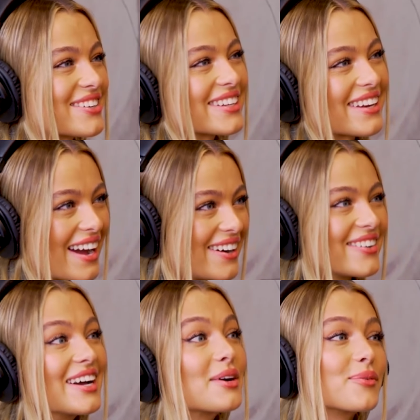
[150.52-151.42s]
started
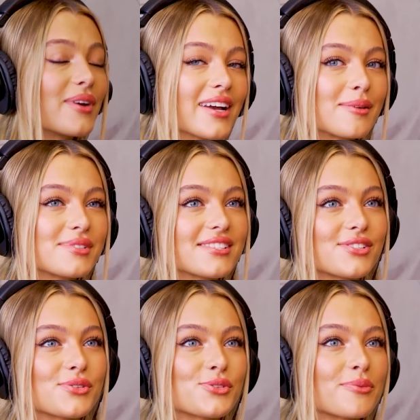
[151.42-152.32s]
out when it comes to
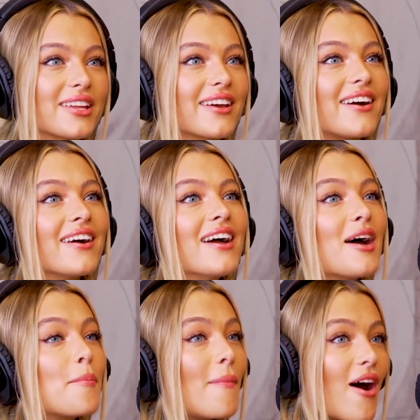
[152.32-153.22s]
social media.
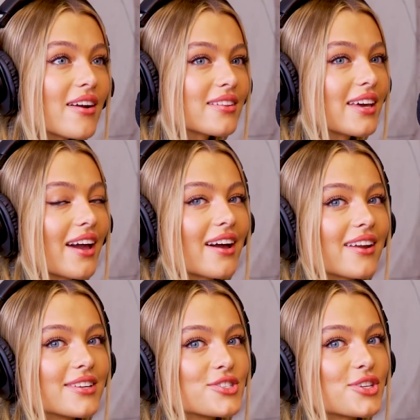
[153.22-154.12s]
Modeling I
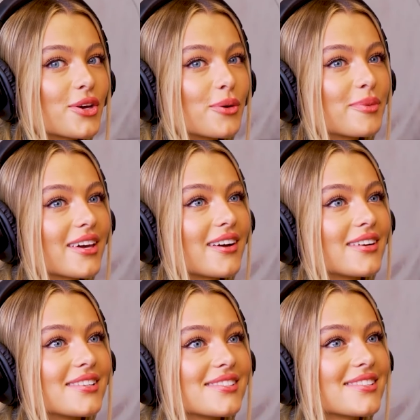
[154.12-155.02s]
got into
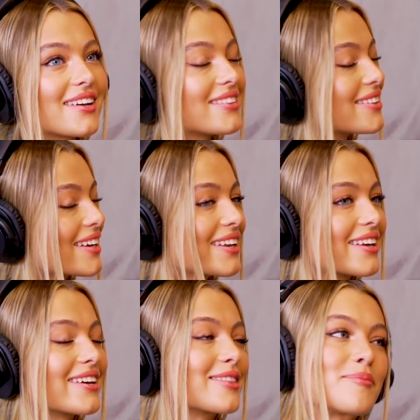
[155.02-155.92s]
because a
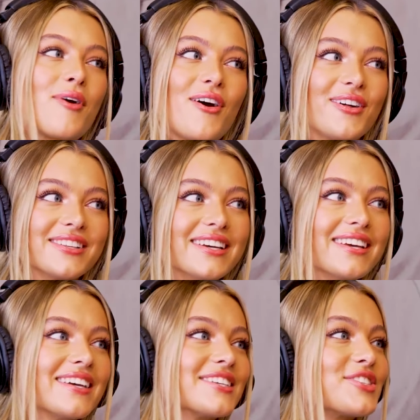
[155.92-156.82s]
lady in the mall,
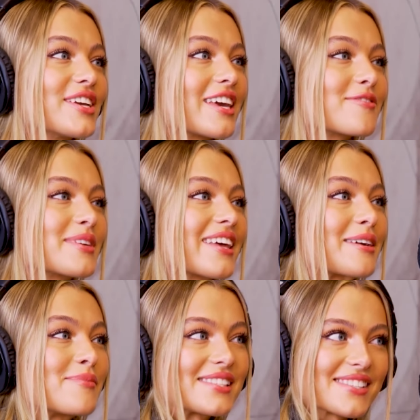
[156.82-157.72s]
she gave me like
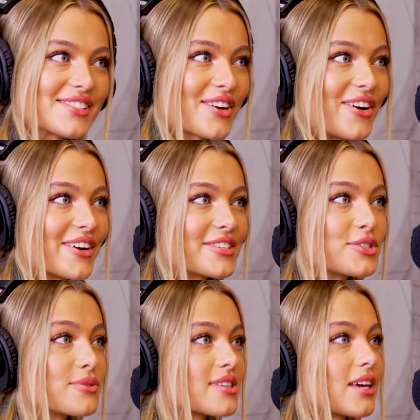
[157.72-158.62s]
a business card and
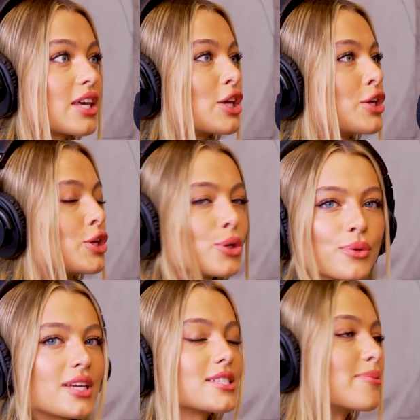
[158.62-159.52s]
she was like, you
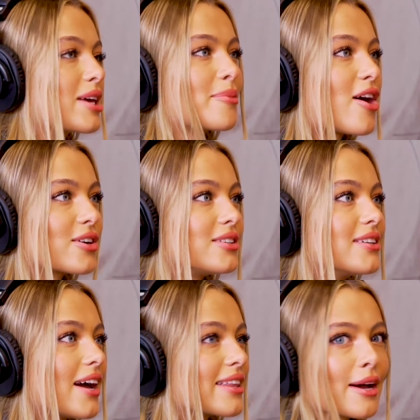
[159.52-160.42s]
need to be a model.
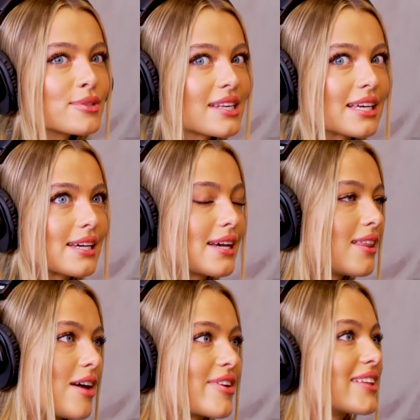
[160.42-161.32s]
I think I was like
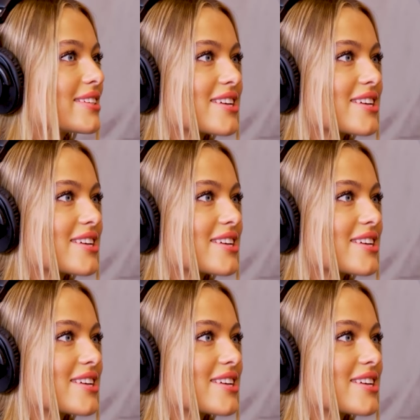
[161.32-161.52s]
11 at the